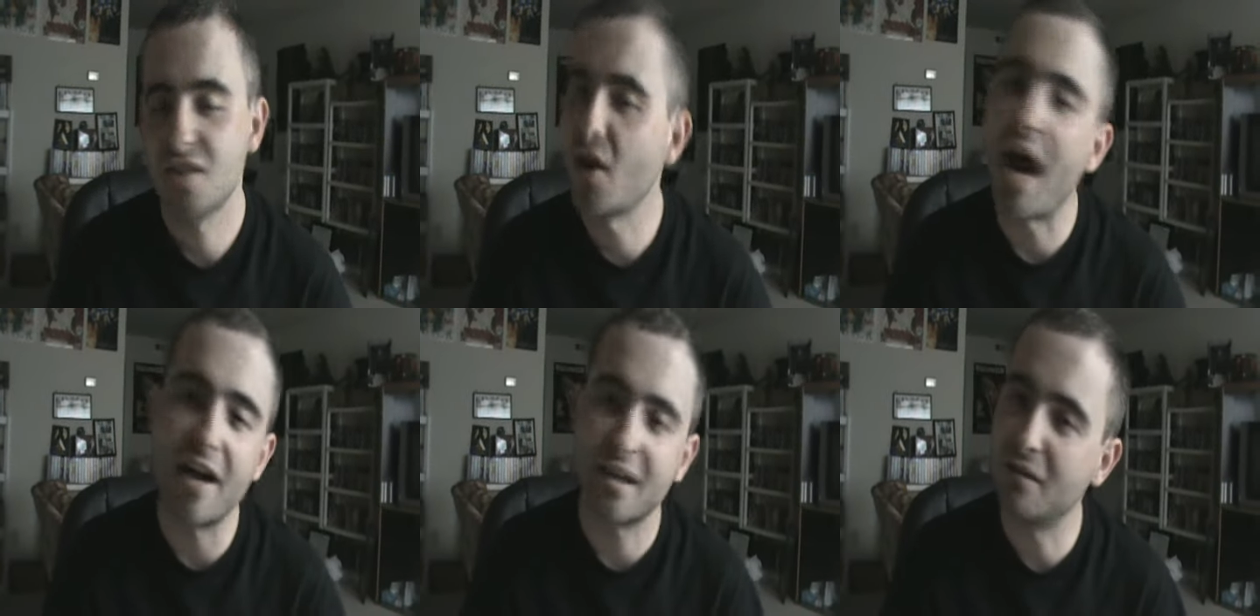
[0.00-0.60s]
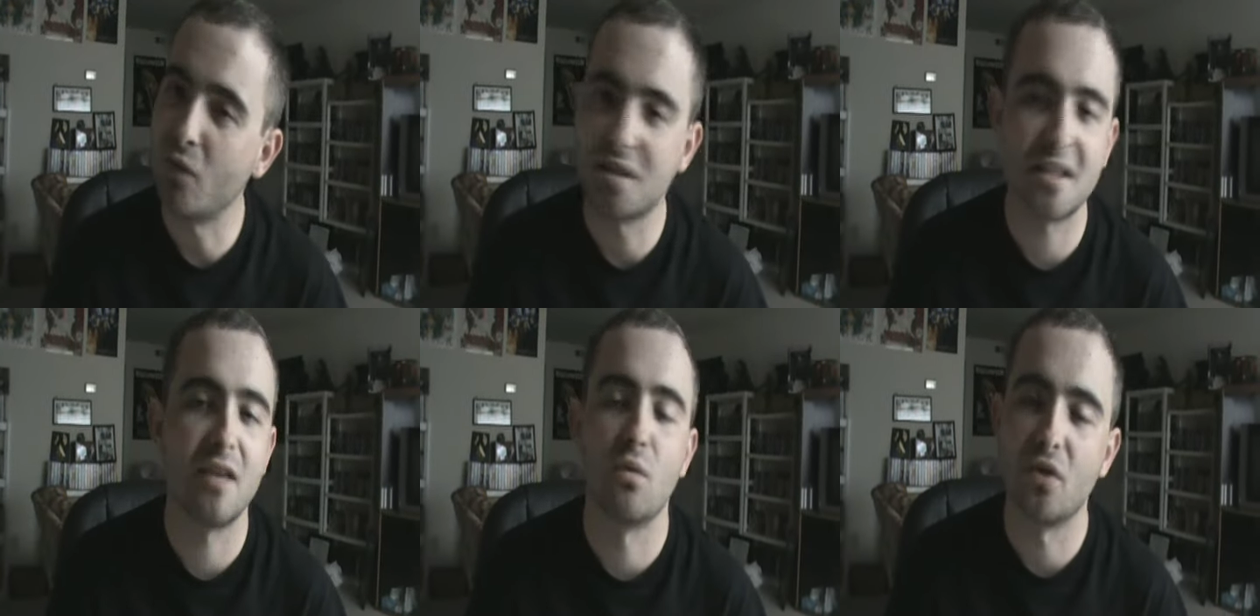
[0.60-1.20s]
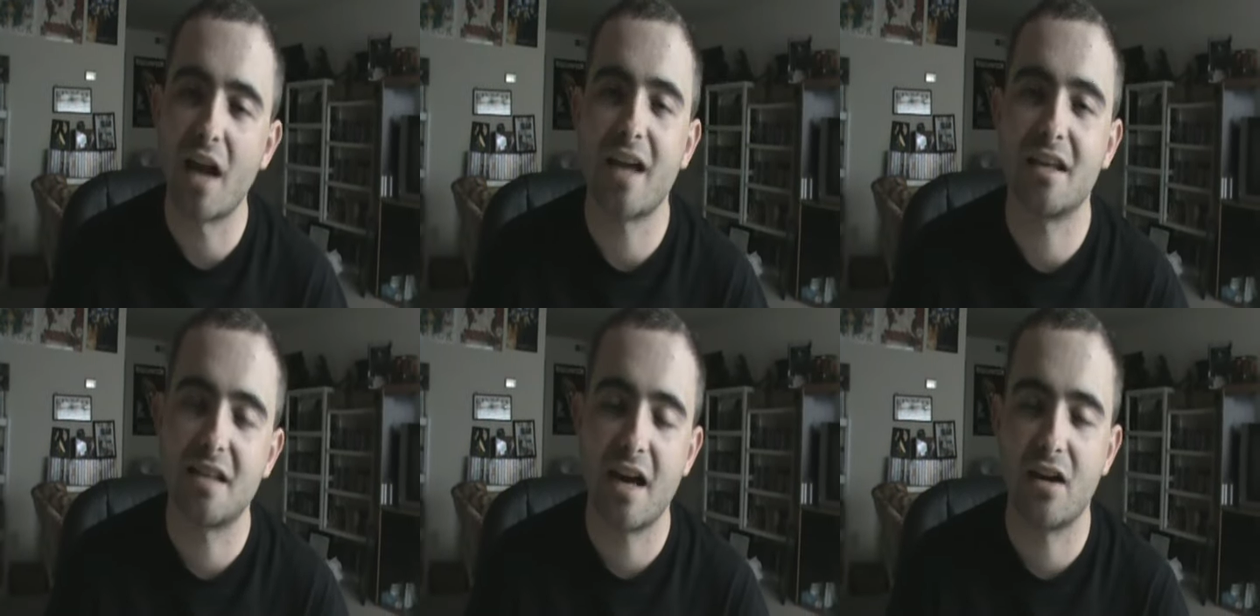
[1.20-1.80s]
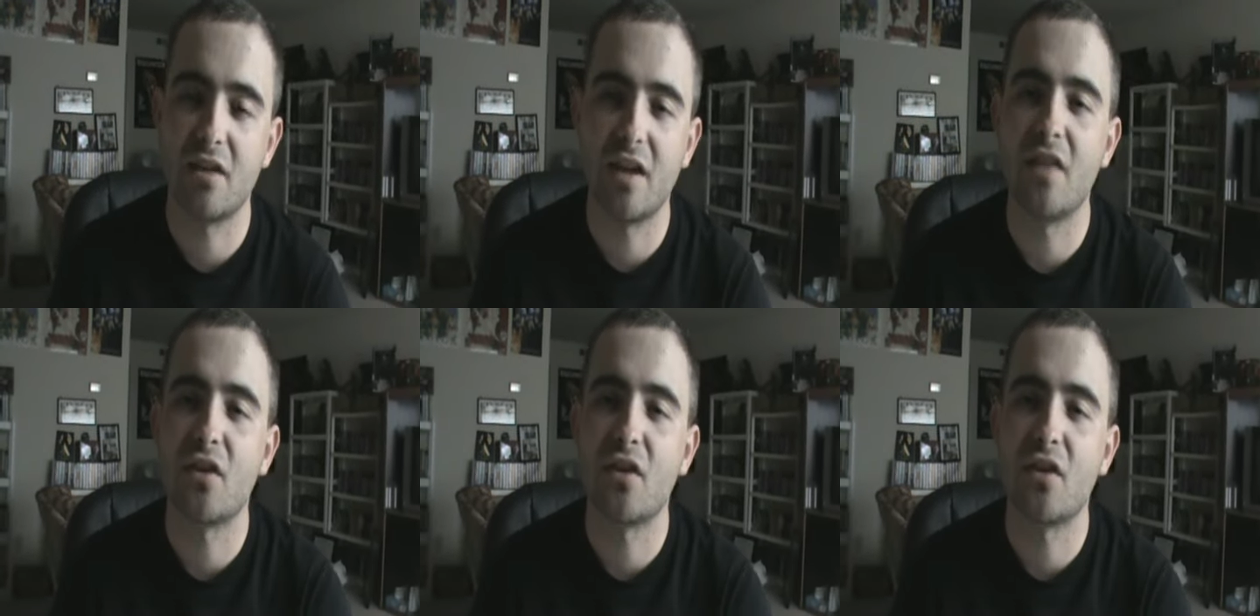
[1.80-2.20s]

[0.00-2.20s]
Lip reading: So I, once again, will not get tired of it.